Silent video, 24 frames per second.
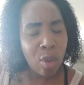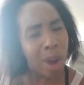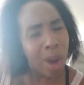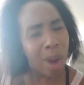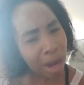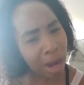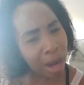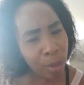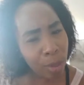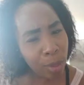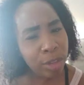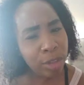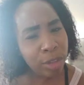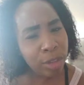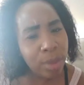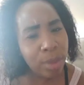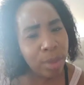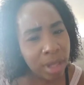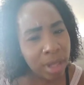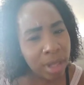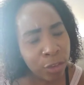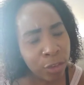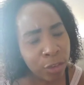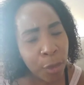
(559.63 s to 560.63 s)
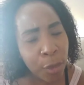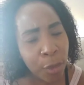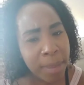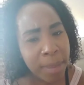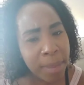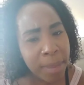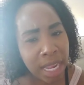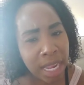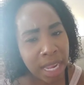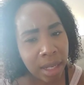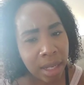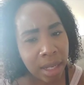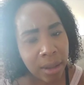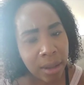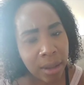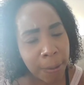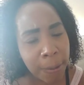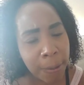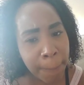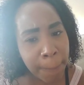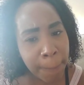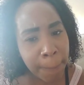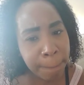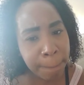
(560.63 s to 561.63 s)
Why are we doing this for meat?
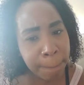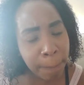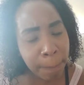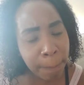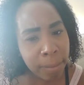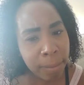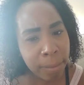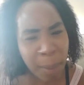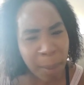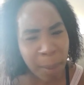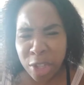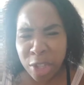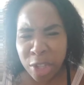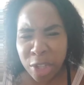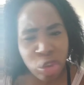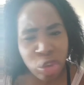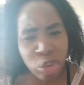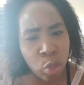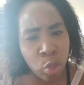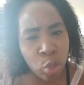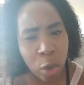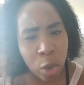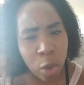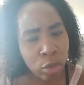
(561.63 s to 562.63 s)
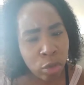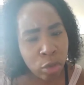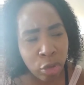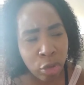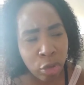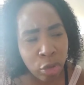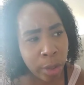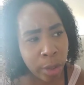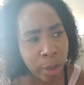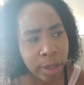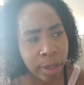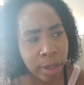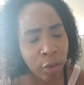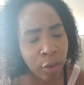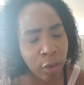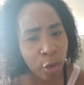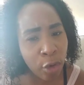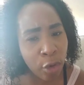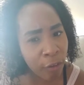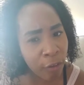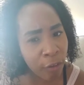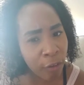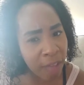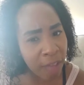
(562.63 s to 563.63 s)
But you won't do it
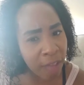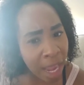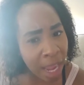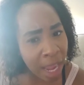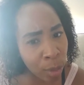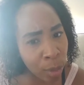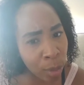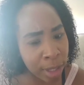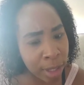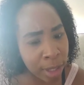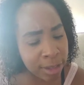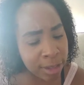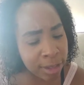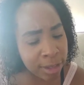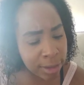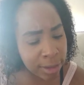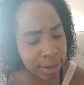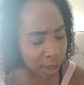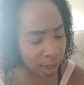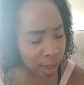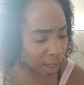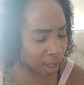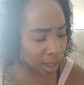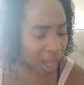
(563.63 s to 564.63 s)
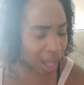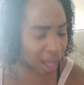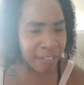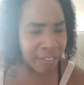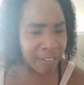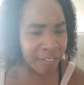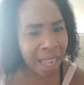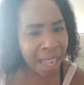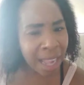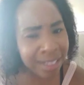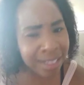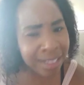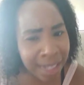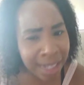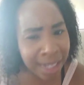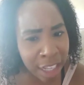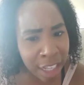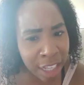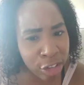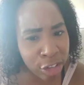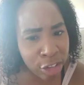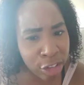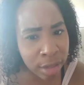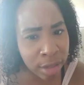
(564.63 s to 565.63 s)
for a virus, a
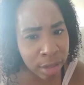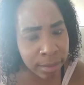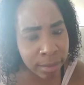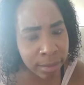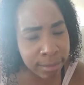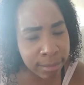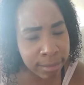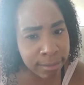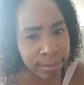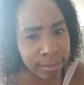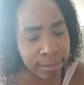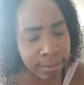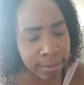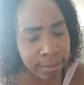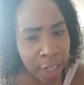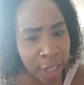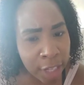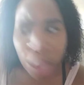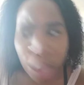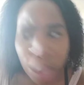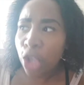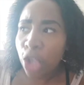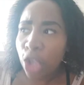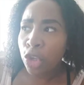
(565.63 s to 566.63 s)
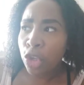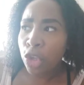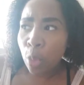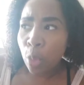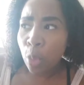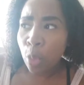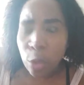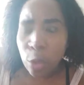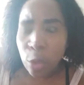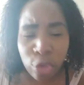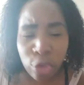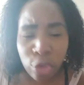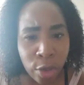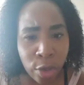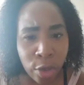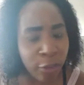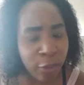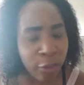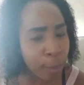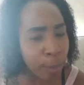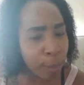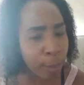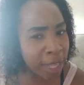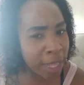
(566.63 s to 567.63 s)
vaccination? You won't do
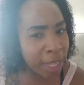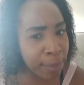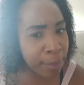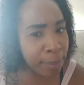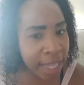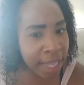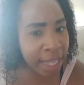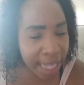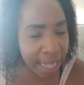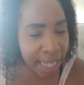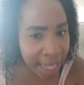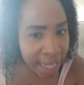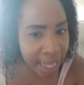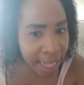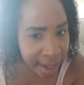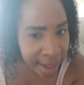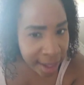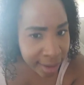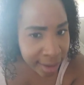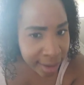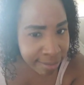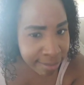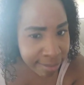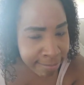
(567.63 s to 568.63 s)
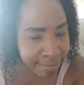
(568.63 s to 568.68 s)
it for PPE?